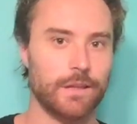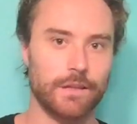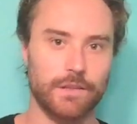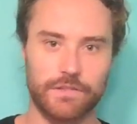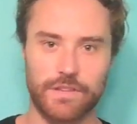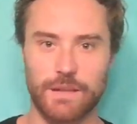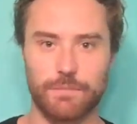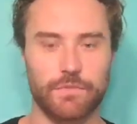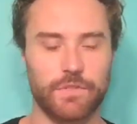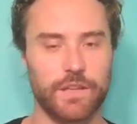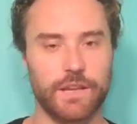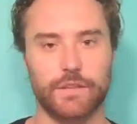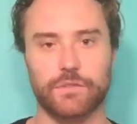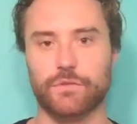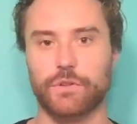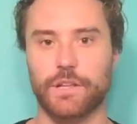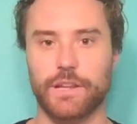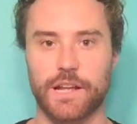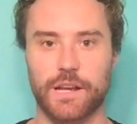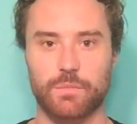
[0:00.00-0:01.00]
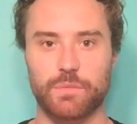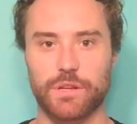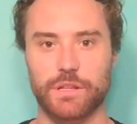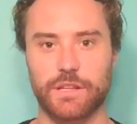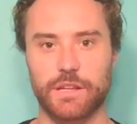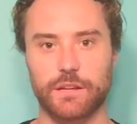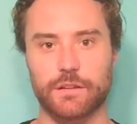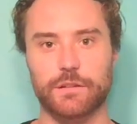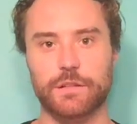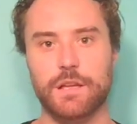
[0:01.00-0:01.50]
Same thing, it's really not a big
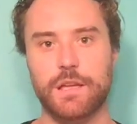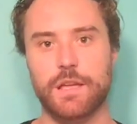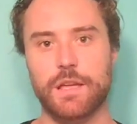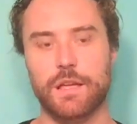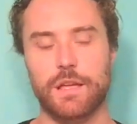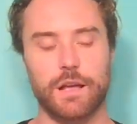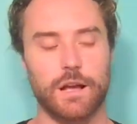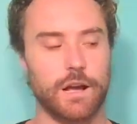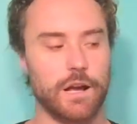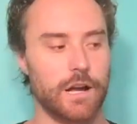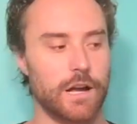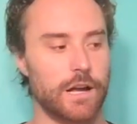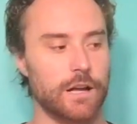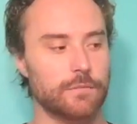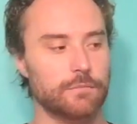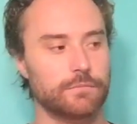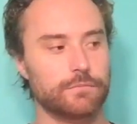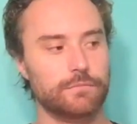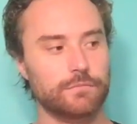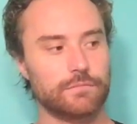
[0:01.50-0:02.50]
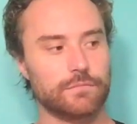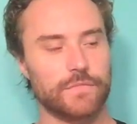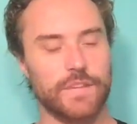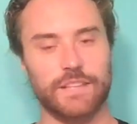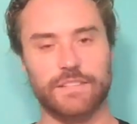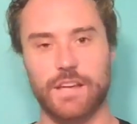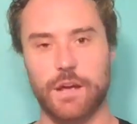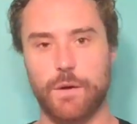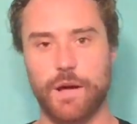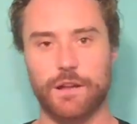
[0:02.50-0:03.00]
deal.
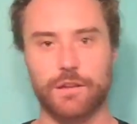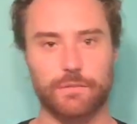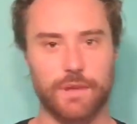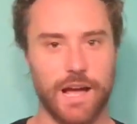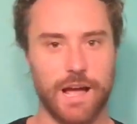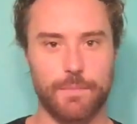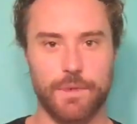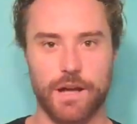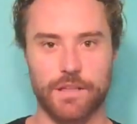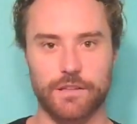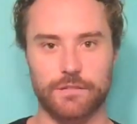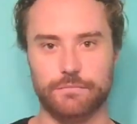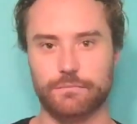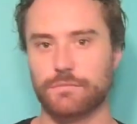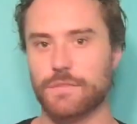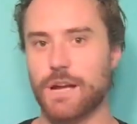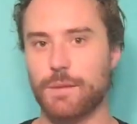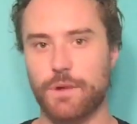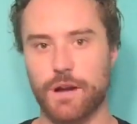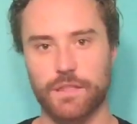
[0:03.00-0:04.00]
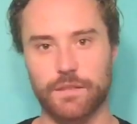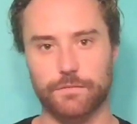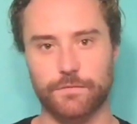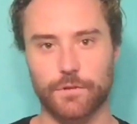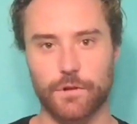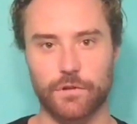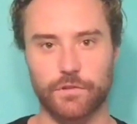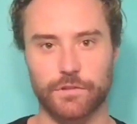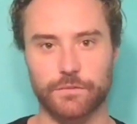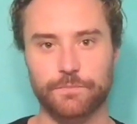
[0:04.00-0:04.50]
That's how I buy them. I buy them
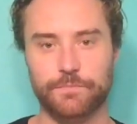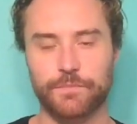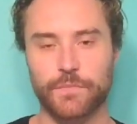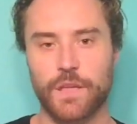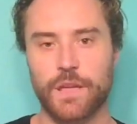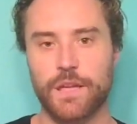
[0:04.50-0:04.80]
frozen.